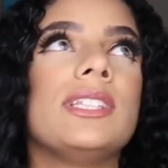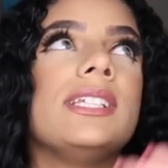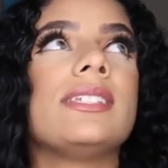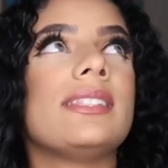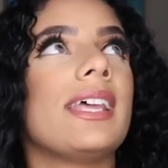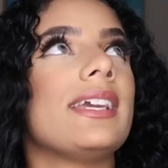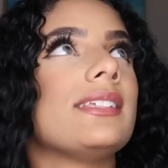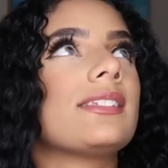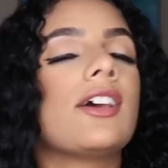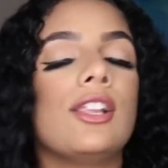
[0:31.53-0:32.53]
these
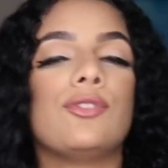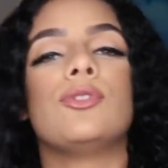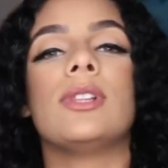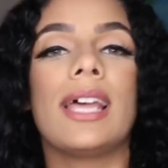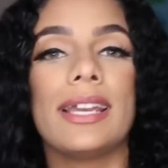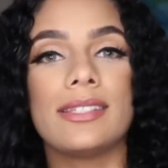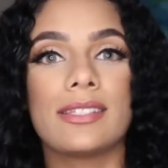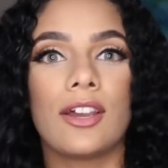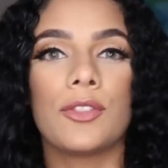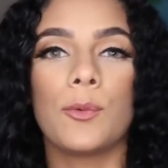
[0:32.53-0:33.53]
nice colorful lights
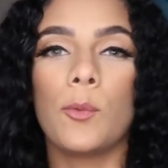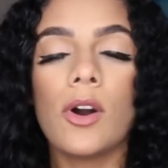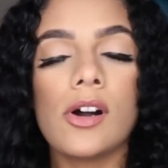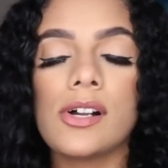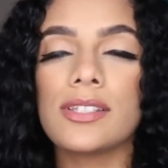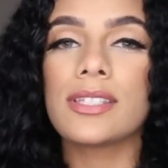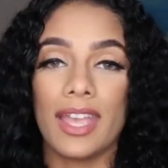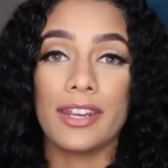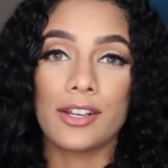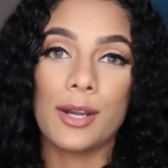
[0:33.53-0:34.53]
on the walls
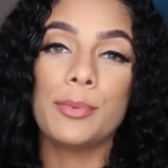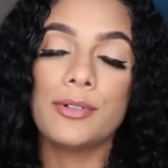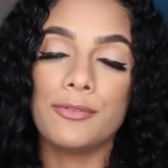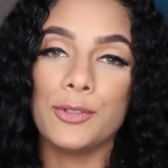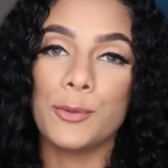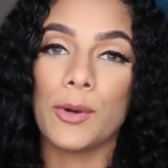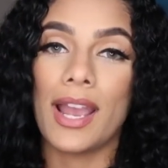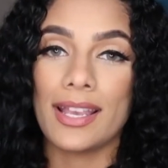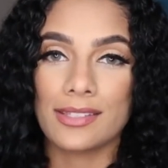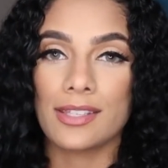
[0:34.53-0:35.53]
and a couple of you were
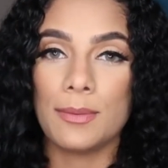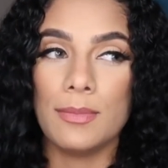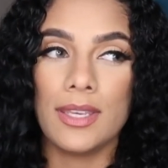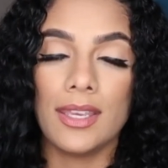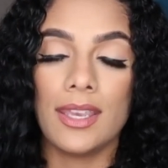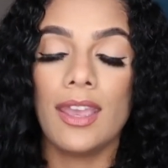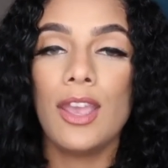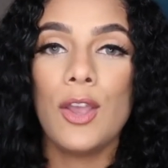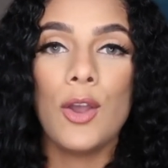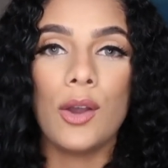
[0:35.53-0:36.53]
asking me
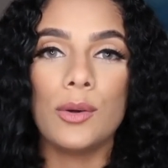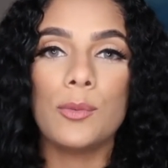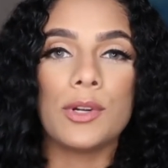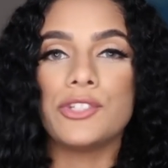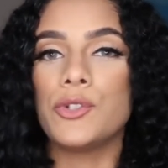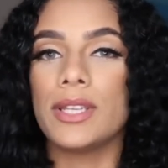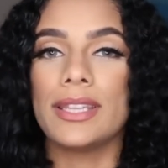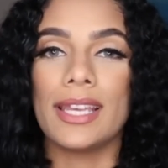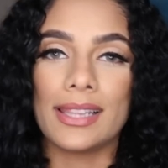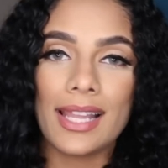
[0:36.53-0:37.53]
oh where'd you
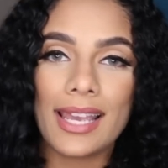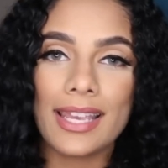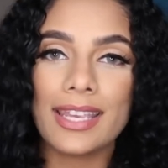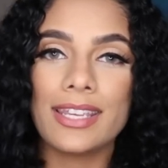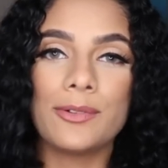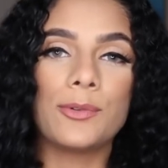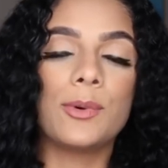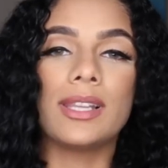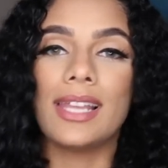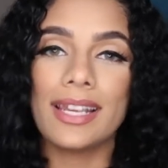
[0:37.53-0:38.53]
get that light
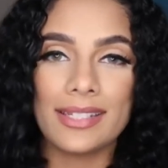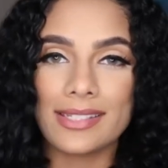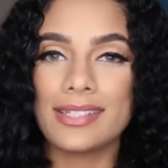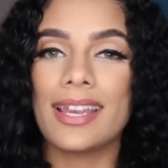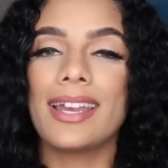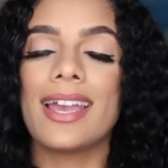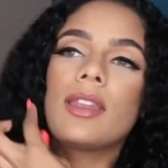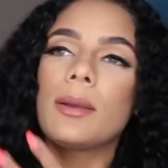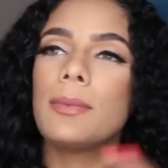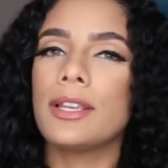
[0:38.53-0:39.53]
what light is that
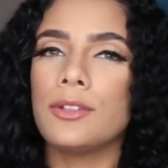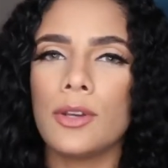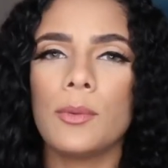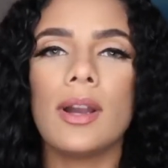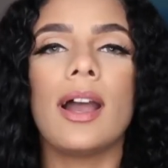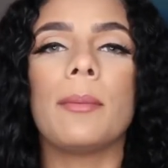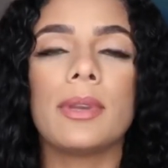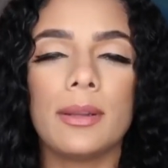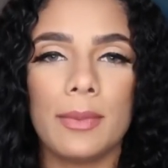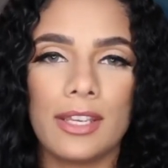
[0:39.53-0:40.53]
and i'm like you know what i'm
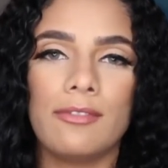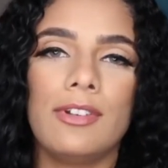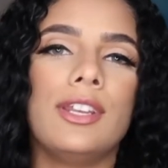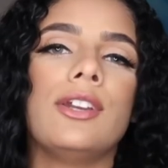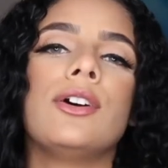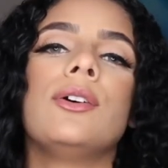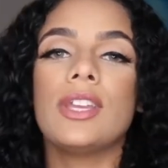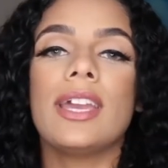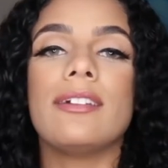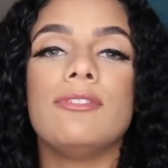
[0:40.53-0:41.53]
gonna make a video but
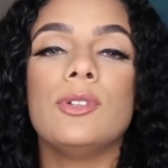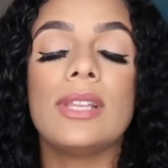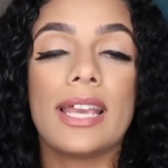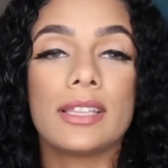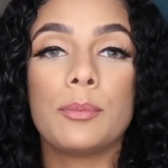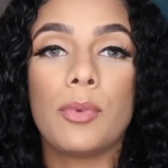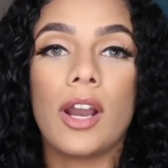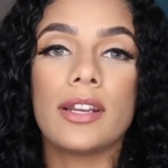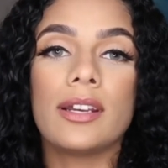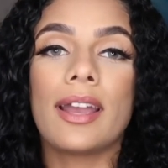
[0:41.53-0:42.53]
yeah if you like the
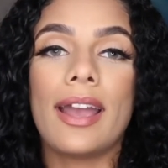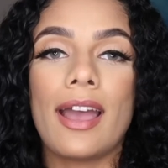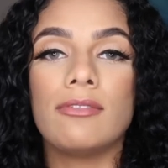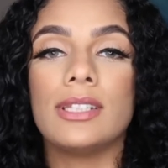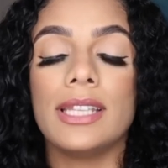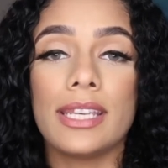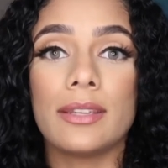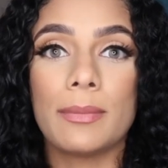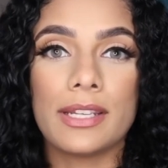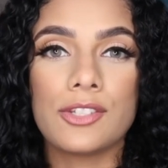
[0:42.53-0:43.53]
product i have a link
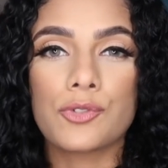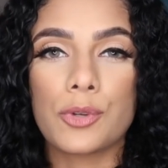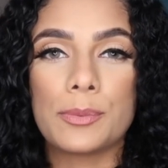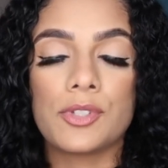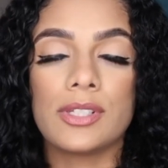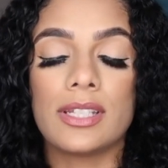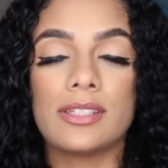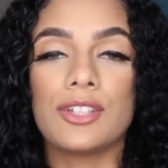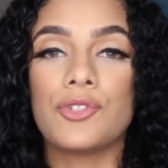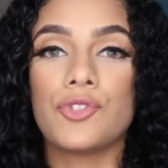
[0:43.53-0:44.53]
in my description that
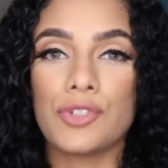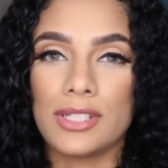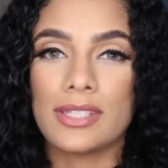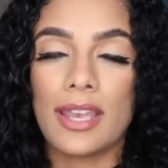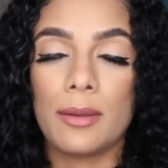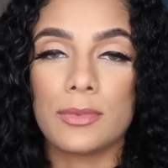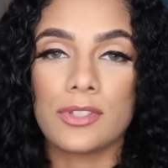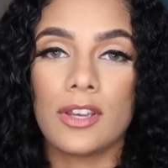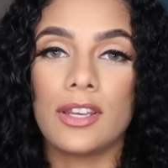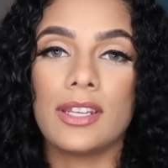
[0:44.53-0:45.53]
takes you straight to
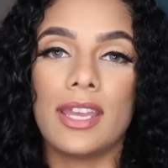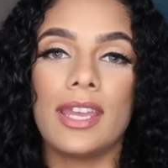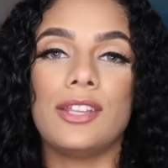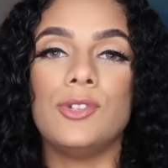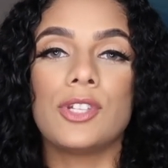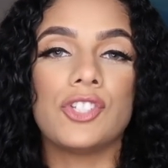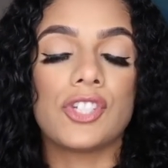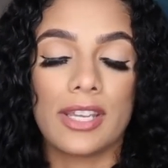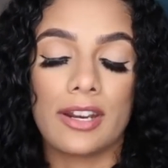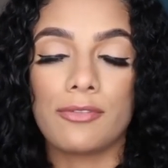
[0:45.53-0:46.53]
amazon and you can
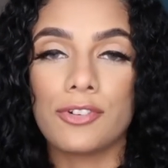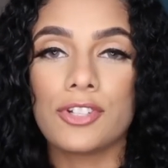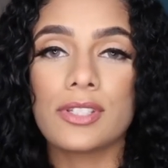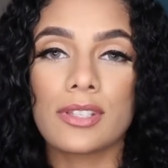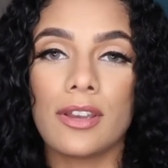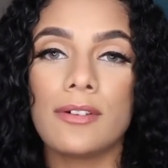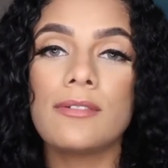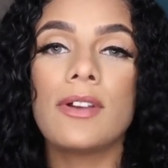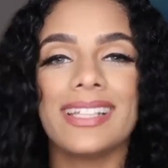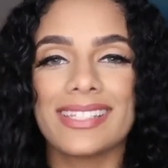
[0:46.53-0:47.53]
check it out for
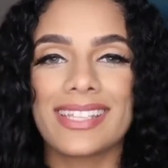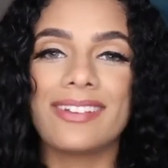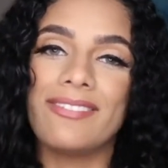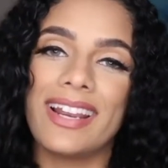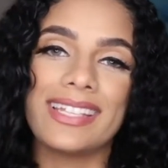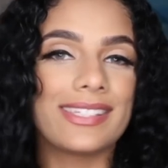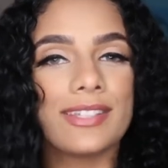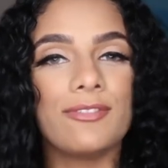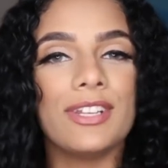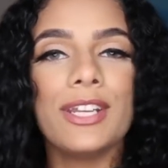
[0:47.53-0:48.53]
yourself let's get right into
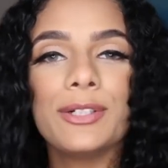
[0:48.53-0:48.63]
the video